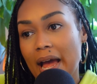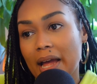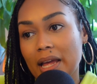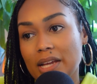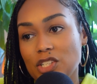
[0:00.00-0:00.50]

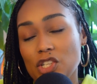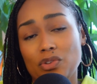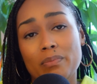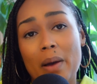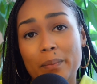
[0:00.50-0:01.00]
And just
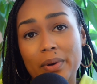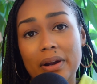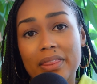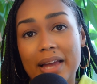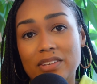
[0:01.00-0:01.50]
remember
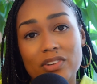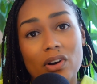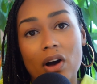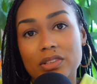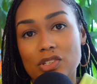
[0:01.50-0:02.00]
that if you're
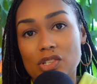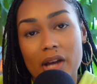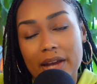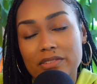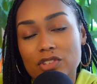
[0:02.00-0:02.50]
on this
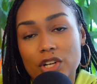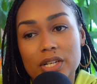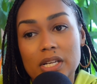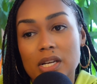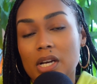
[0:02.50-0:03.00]
kind of
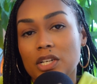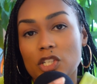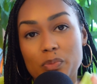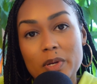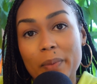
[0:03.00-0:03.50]
journey,
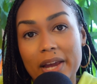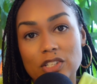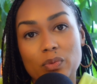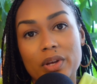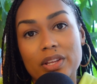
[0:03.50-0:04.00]
just be
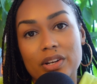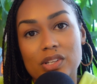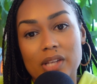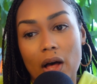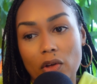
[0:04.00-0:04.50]
patient with
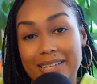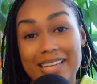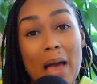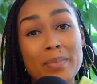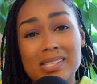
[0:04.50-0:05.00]
yourself.
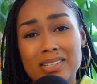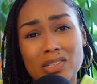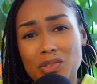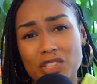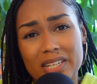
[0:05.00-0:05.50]
Time is an
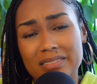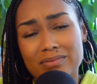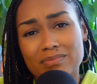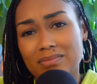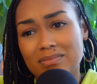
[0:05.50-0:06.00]
illusion.
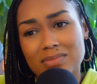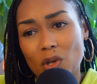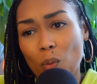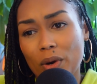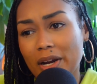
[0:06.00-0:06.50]

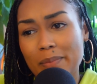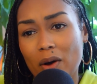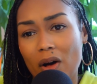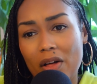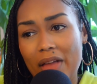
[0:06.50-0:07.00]
Don't worry about
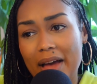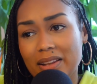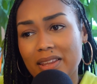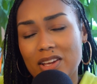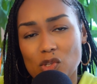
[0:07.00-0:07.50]
all that.
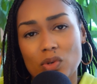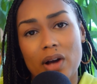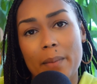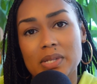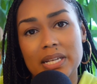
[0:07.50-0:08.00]
Things will
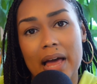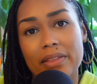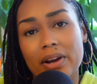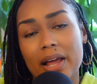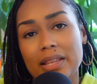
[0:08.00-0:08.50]
come
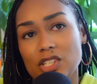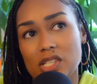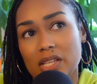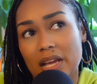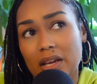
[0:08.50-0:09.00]
together. I
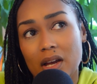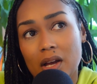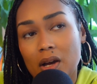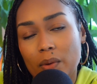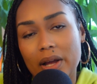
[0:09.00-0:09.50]
just think
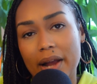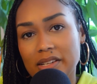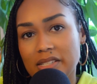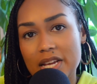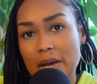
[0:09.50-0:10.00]
we got to
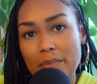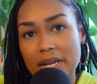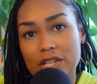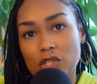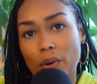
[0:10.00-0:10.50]
stay
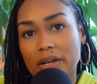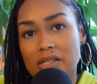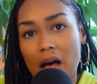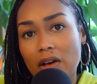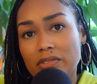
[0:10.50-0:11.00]
committed to
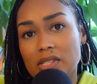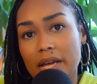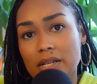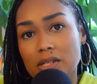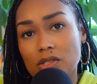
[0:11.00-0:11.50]
ourselves
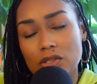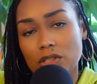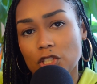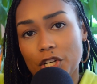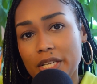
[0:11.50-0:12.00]
and to the
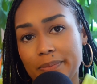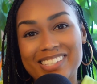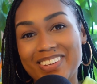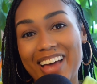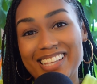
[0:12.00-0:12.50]
journey.
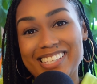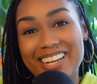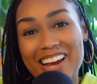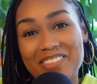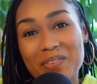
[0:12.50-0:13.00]
So that's it,
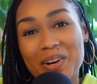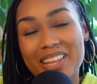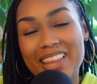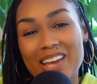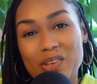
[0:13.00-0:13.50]
everyone.
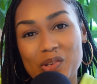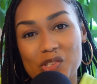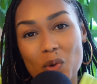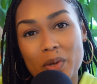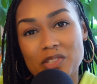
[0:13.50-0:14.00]
Thank you
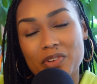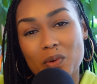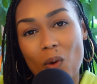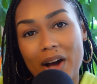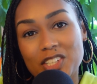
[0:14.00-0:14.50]
so much for
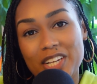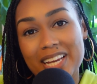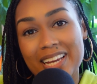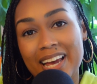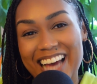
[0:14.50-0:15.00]

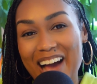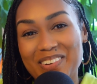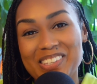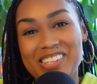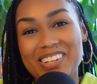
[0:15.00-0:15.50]
watching. I will
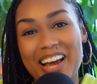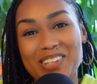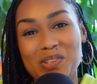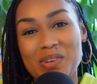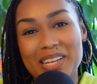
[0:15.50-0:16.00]
see you
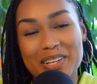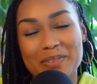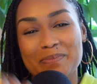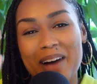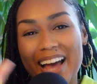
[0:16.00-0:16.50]
next week.
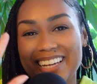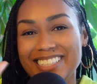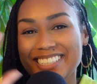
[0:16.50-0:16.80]
Bye.